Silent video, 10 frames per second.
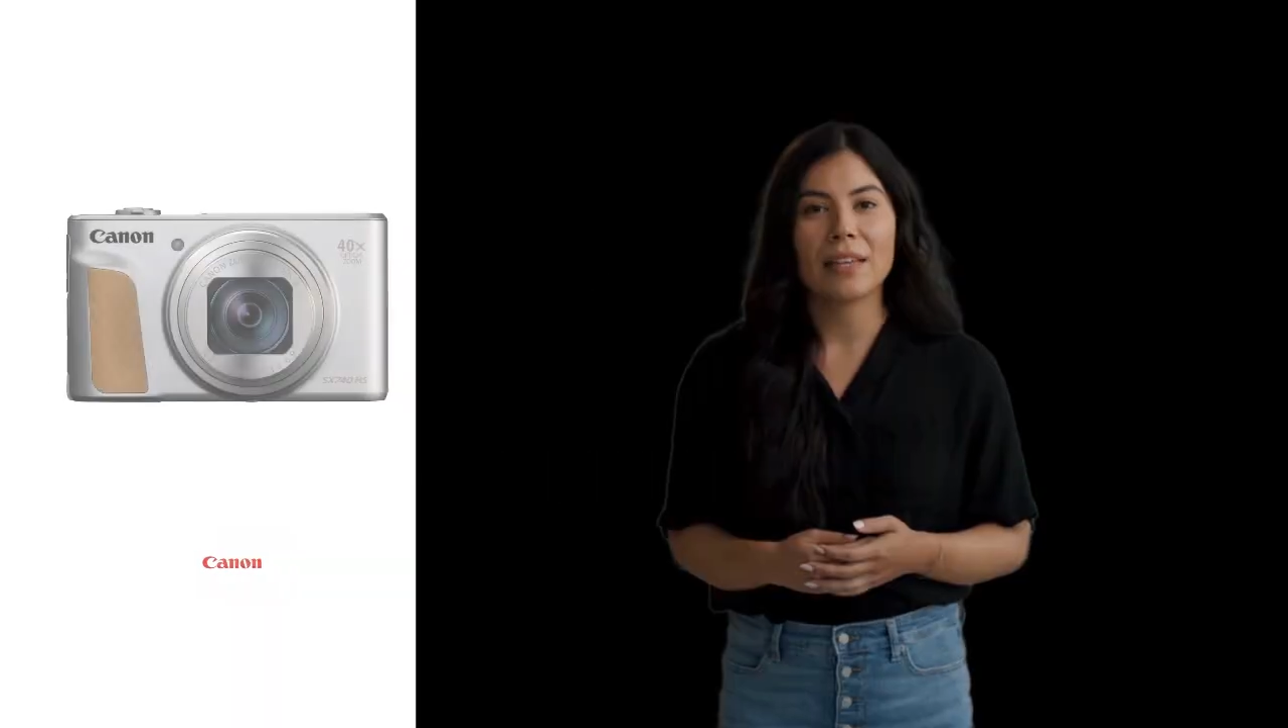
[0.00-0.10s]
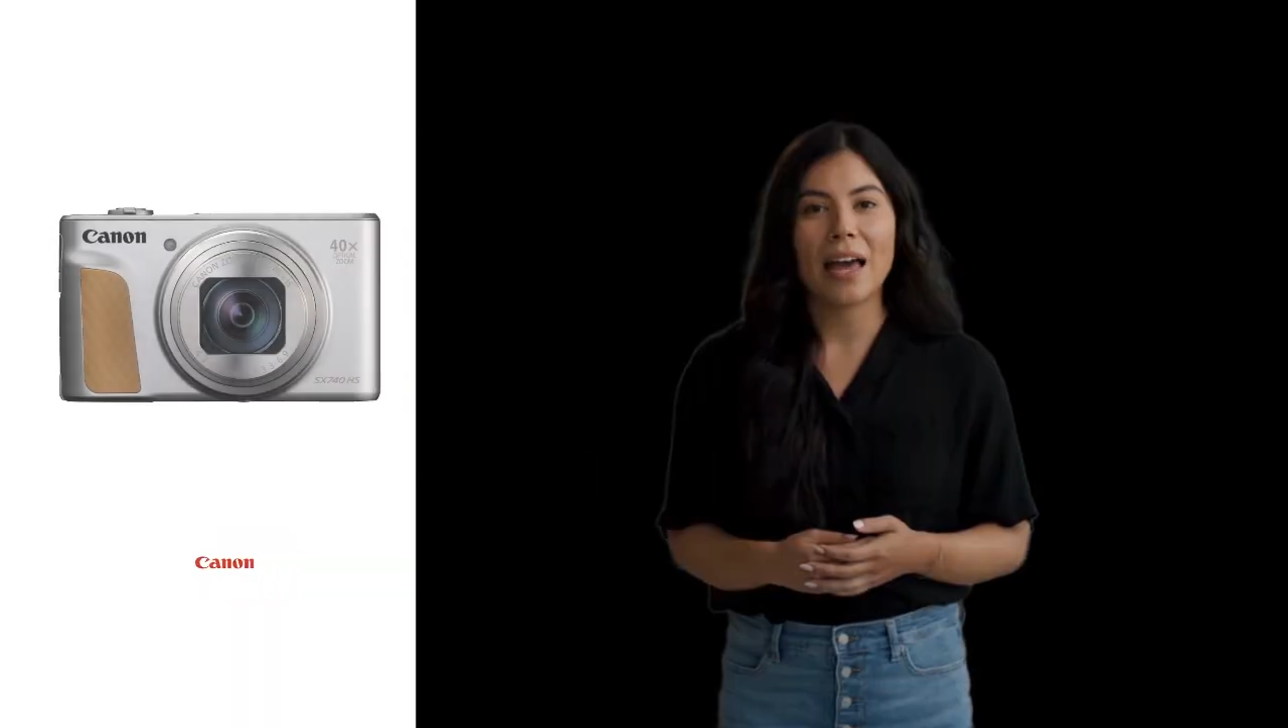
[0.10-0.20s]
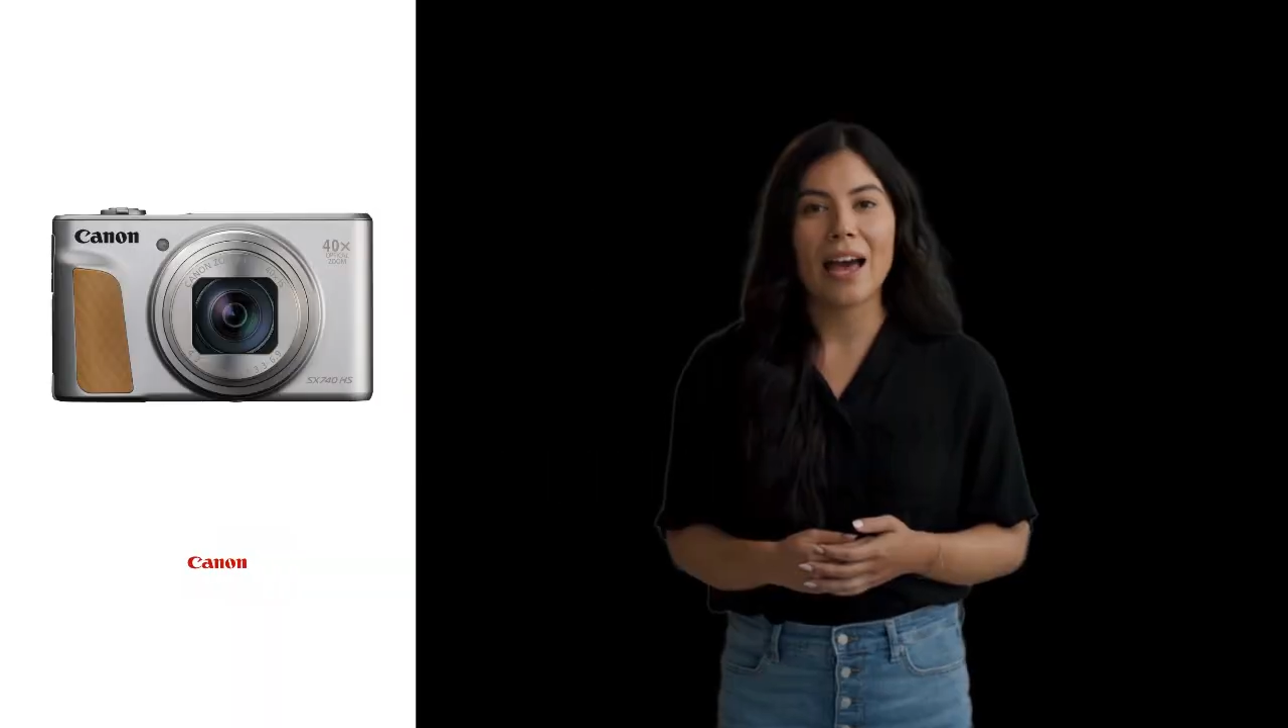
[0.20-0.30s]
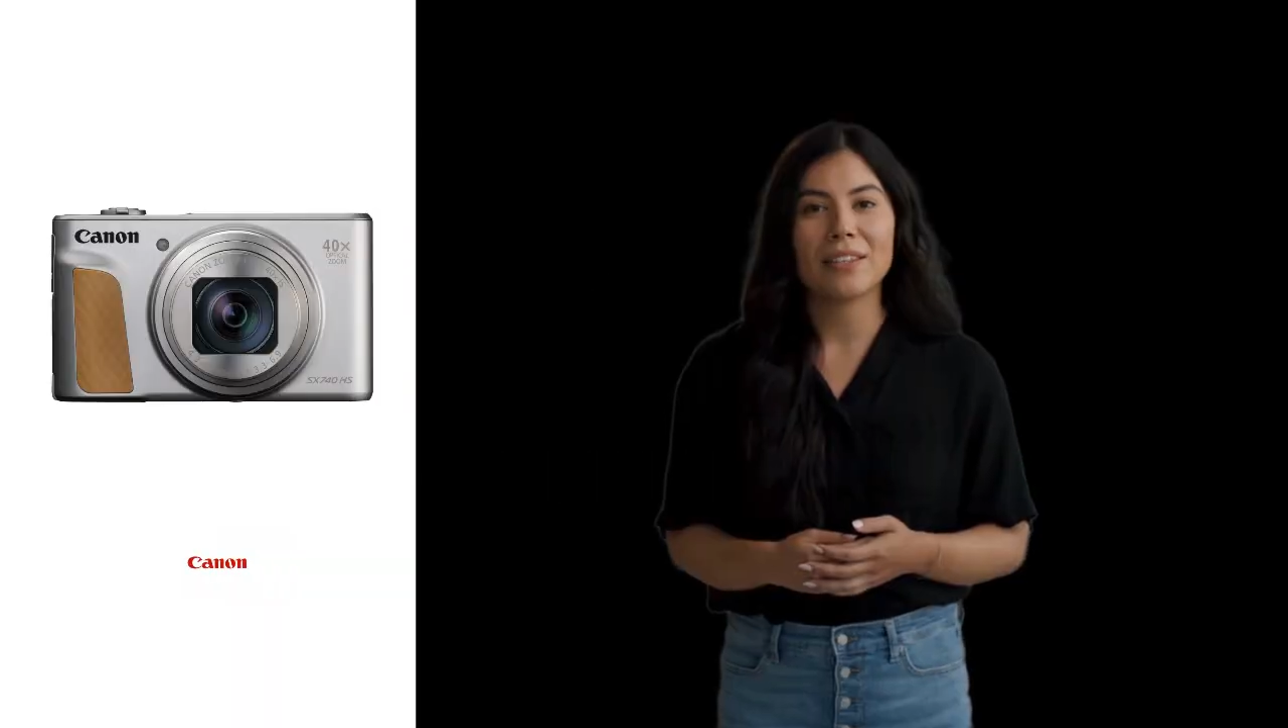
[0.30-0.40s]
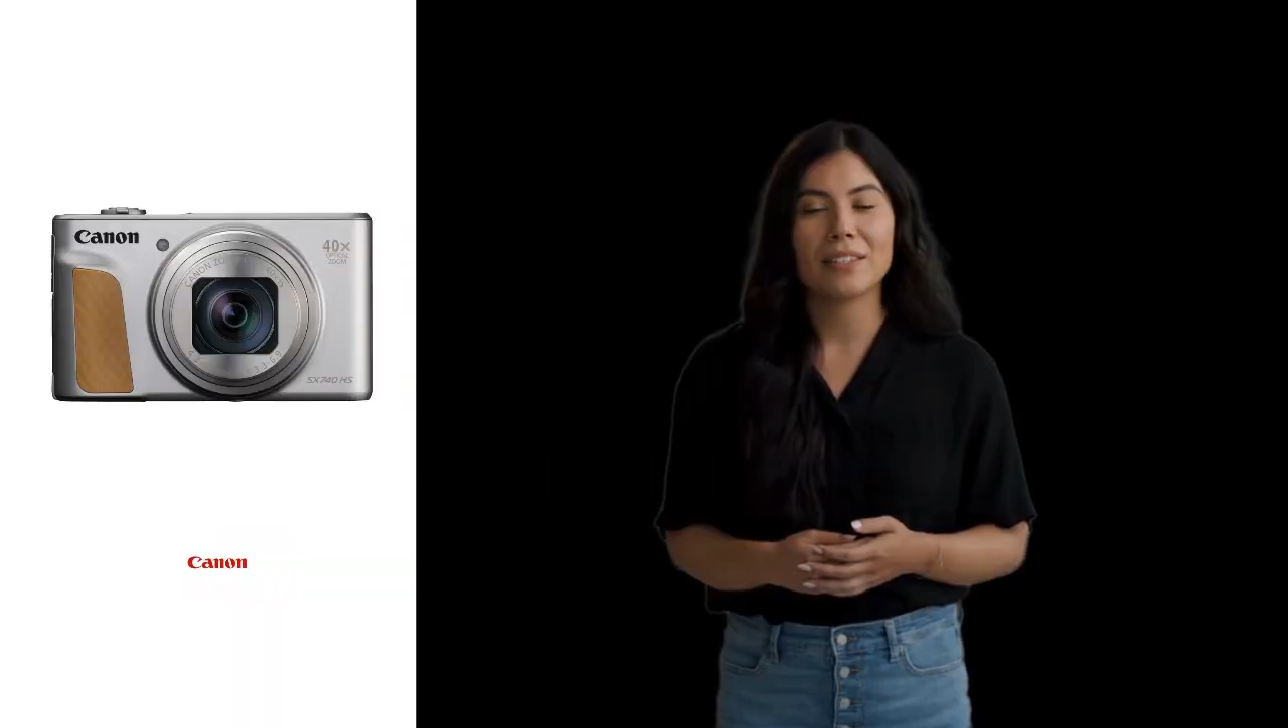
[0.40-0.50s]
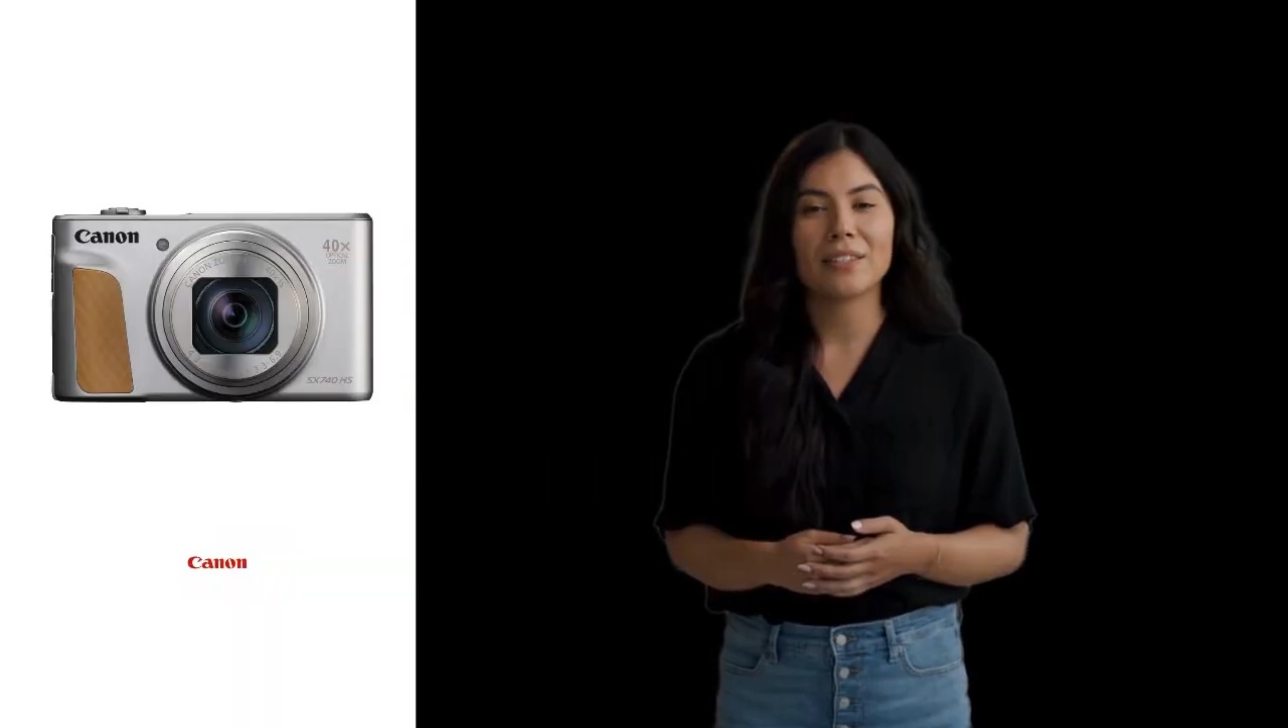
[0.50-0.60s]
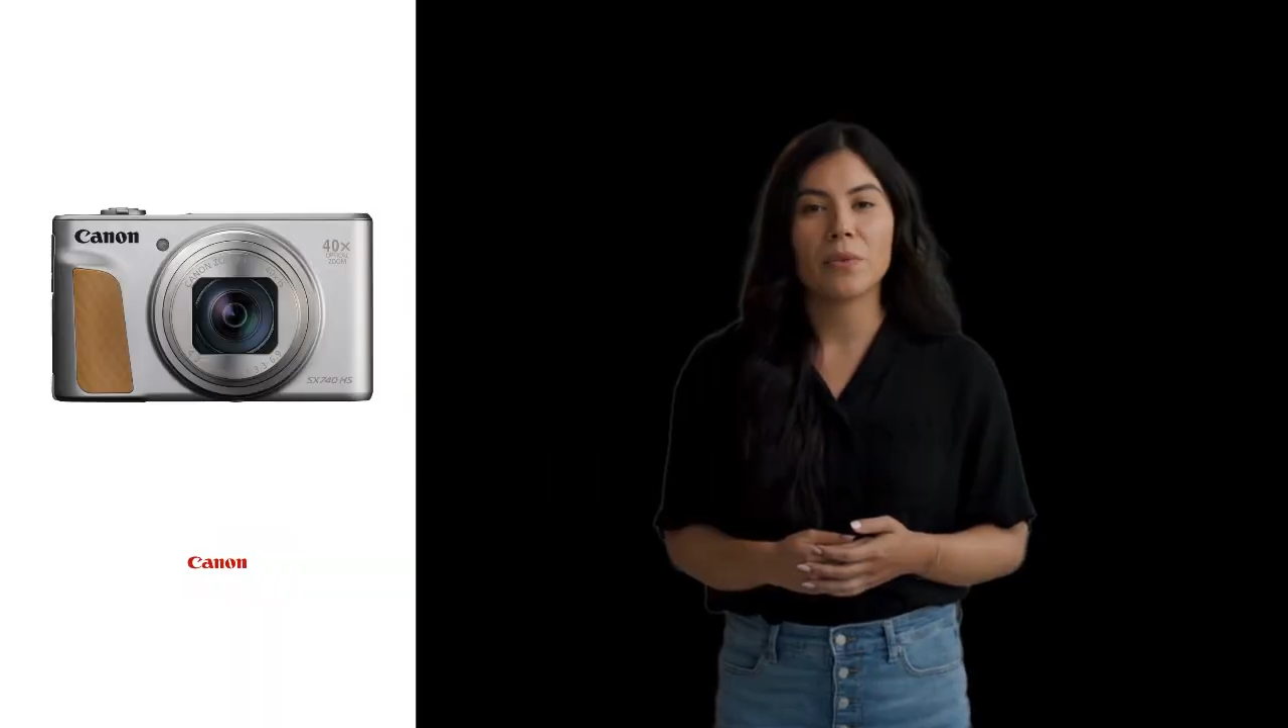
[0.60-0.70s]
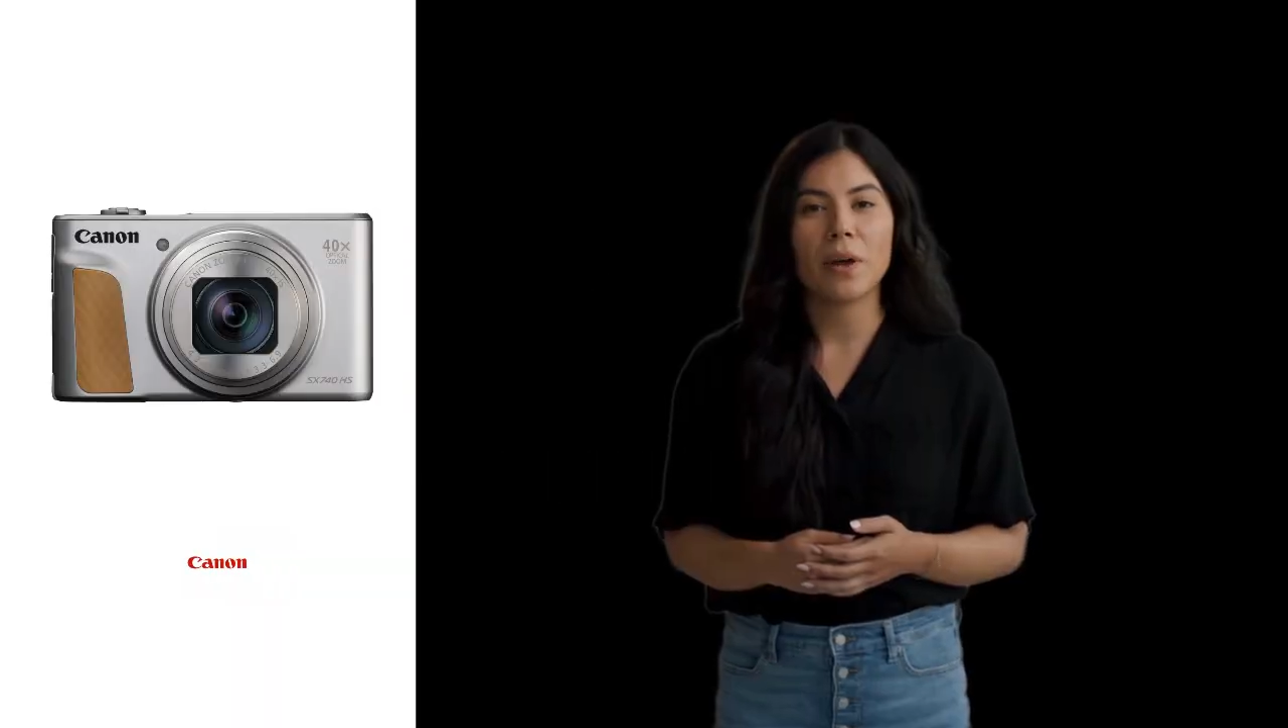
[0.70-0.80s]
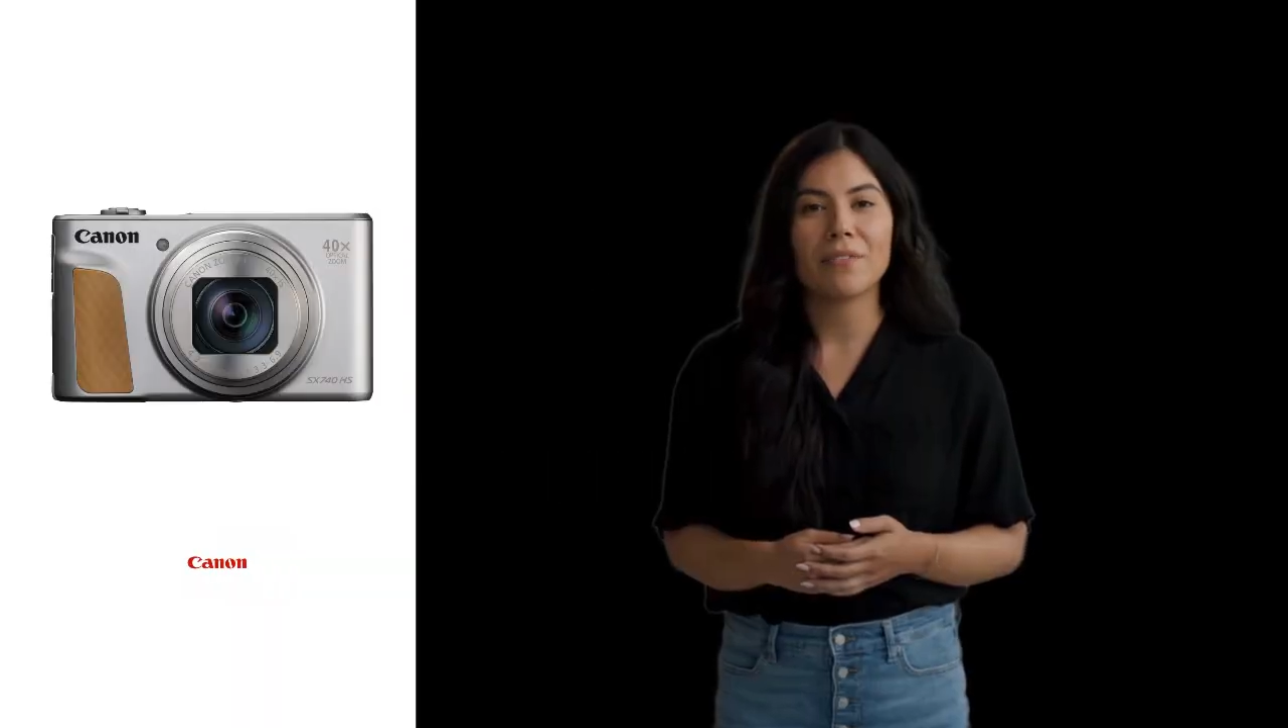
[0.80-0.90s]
Access the